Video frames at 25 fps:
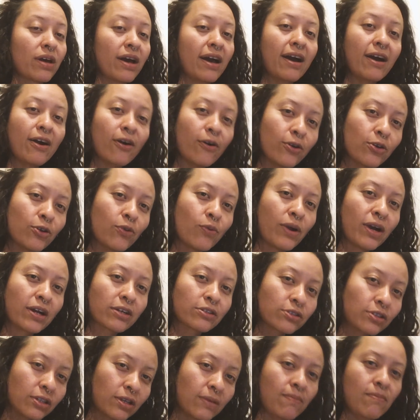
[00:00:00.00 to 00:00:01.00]
how you
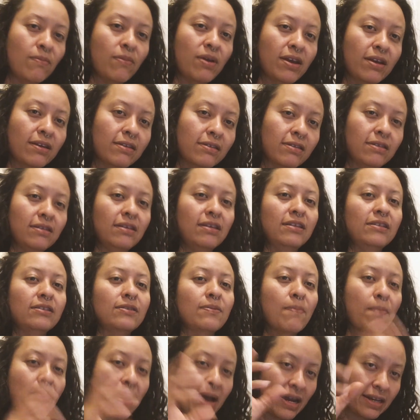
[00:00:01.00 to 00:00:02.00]
actually make these
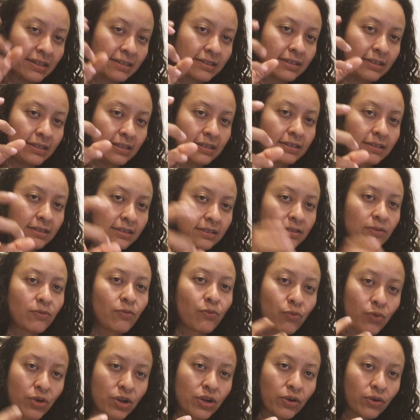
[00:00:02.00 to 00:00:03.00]
massings
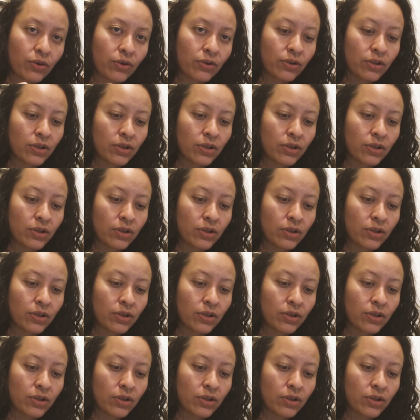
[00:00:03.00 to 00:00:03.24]
real.